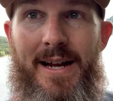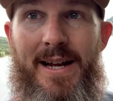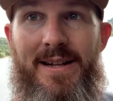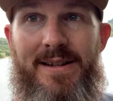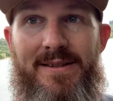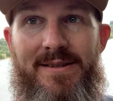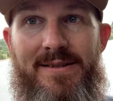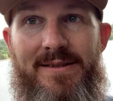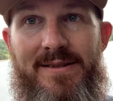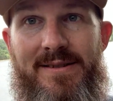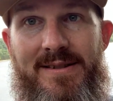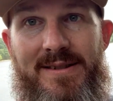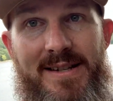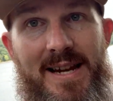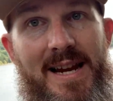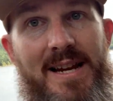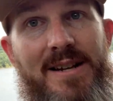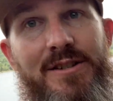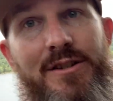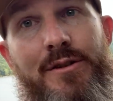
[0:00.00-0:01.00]
And
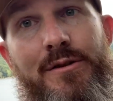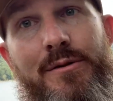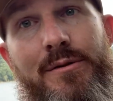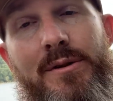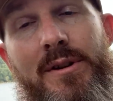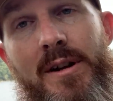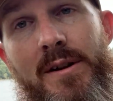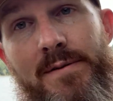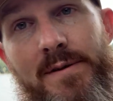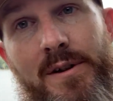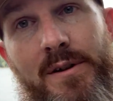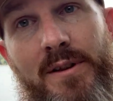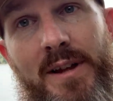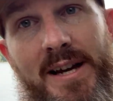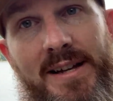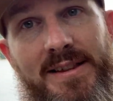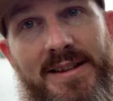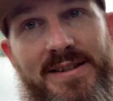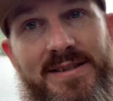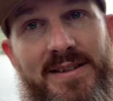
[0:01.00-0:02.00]
stay tuned if you
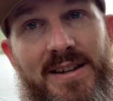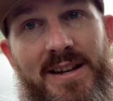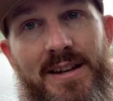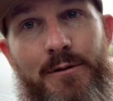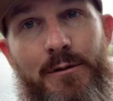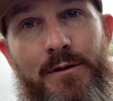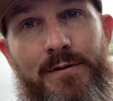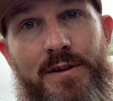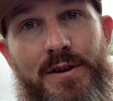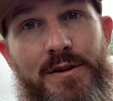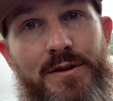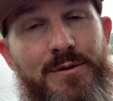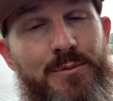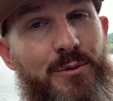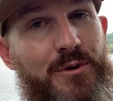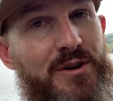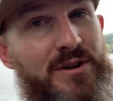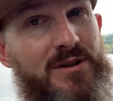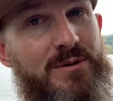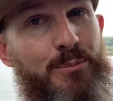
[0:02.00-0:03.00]
like these lake reviews.
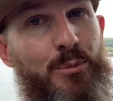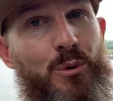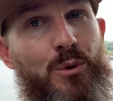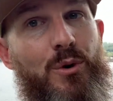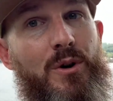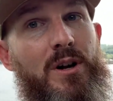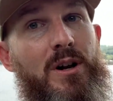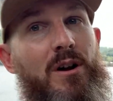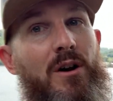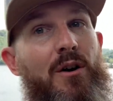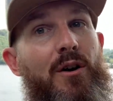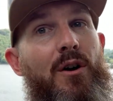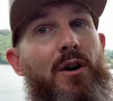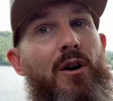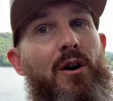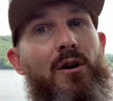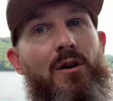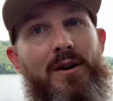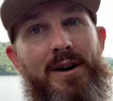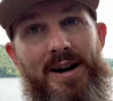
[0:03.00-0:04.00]
We're exploring
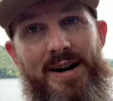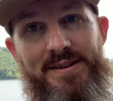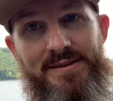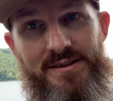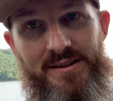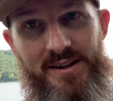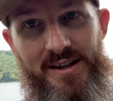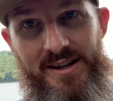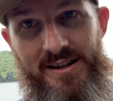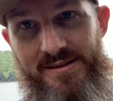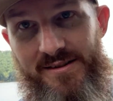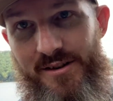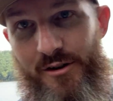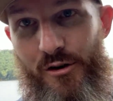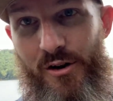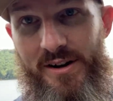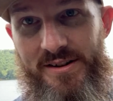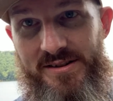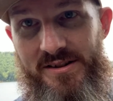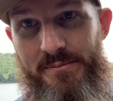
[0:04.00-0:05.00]
all kinds of lakes
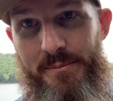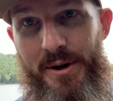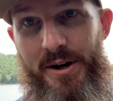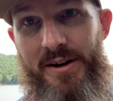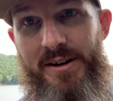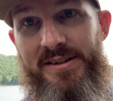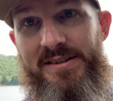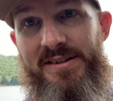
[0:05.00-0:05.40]
across the American